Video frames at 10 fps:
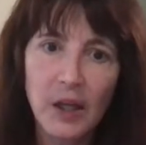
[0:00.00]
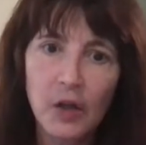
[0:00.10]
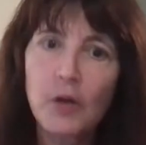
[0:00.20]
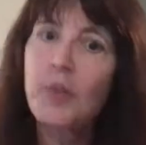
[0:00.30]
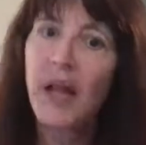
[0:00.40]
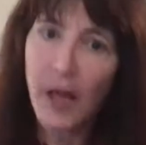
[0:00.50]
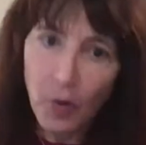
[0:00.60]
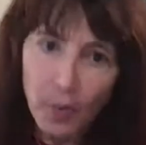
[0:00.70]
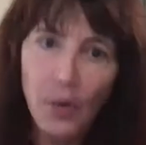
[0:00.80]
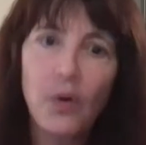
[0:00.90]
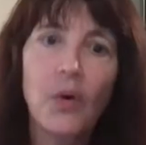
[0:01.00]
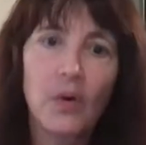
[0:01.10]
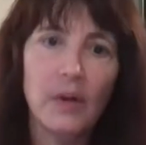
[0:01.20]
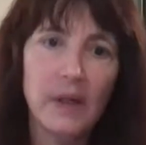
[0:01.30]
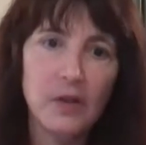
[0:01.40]
could play a
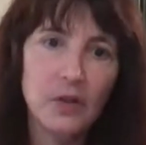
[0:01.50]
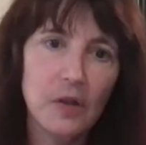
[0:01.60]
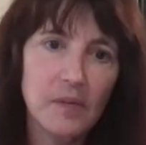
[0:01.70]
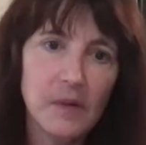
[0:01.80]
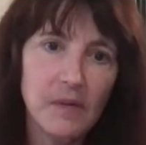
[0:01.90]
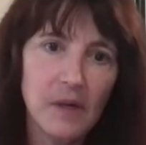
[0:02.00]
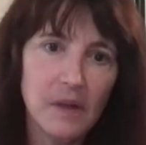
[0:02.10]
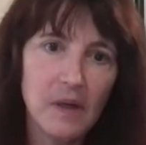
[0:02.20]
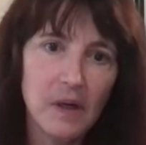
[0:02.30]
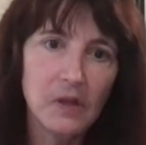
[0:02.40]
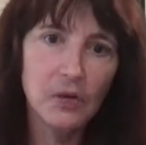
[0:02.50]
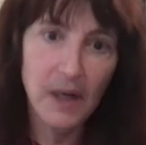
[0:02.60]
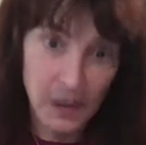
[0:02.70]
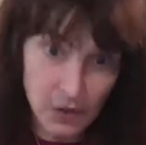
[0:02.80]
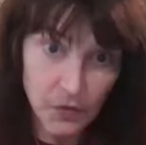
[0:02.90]
role in terms of our
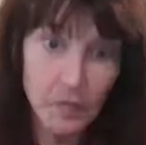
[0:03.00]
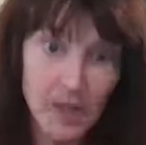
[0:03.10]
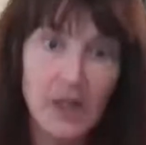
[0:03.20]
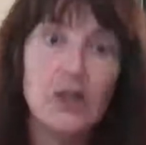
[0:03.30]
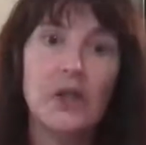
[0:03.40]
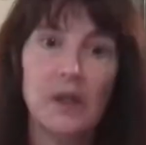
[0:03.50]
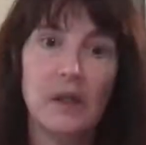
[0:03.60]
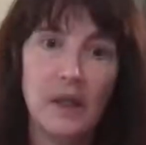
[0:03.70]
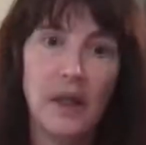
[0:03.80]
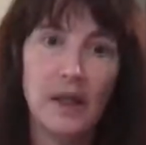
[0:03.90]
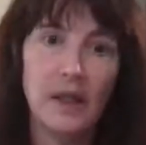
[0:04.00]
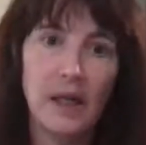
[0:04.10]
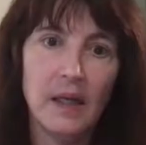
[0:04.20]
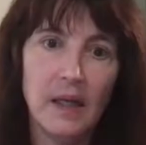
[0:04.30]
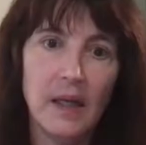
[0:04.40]
transformation
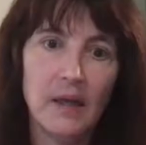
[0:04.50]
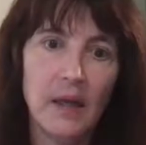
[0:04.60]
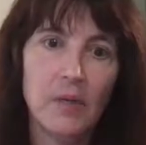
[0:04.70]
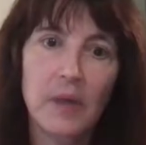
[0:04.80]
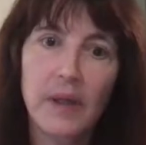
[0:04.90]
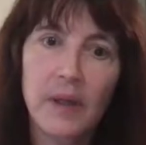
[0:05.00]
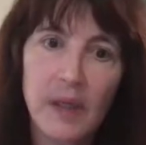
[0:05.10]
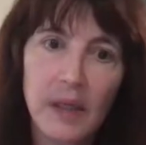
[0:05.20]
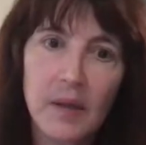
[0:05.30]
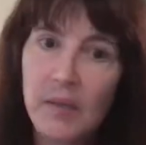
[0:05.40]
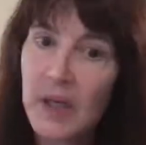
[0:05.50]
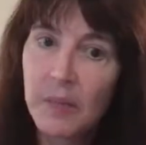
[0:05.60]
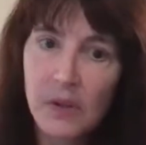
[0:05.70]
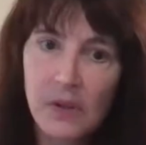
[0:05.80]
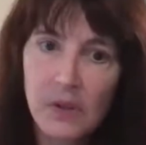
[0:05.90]
and really getting
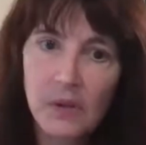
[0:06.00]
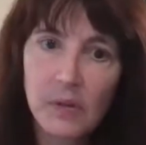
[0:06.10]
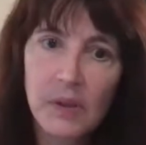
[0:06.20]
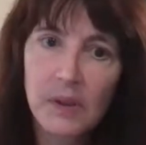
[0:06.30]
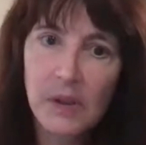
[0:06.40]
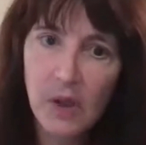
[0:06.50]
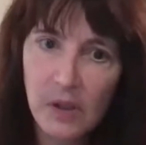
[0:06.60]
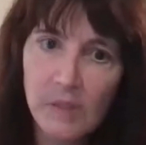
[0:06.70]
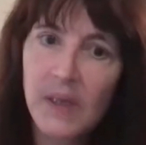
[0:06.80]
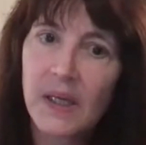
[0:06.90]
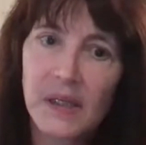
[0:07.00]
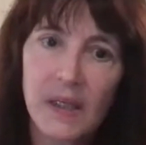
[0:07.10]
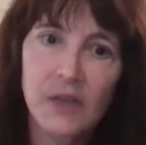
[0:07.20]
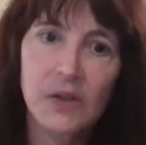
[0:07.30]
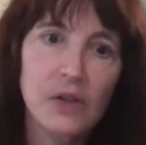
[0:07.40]
people to really start to pay
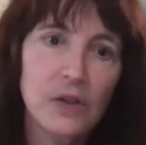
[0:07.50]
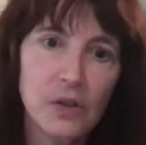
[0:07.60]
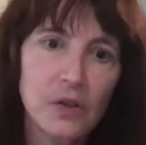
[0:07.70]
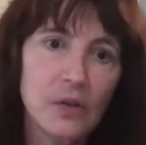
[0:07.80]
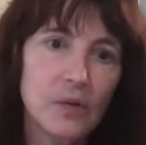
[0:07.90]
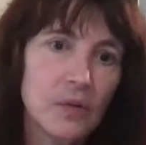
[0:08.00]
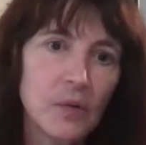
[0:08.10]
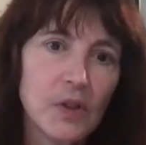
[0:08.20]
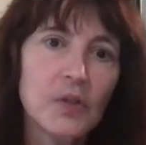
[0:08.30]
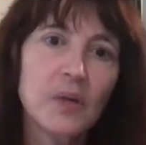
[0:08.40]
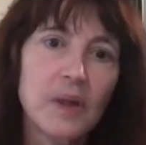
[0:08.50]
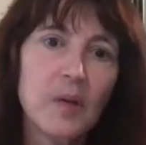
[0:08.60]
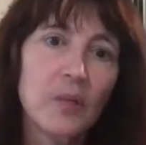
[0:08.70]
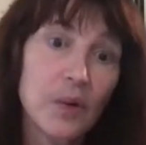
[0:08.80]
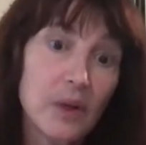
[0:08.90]
attention to what's really
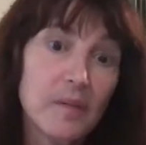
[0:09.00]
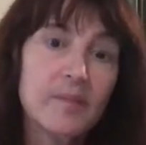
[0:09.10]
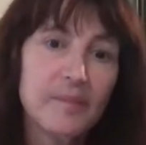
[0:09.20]
important.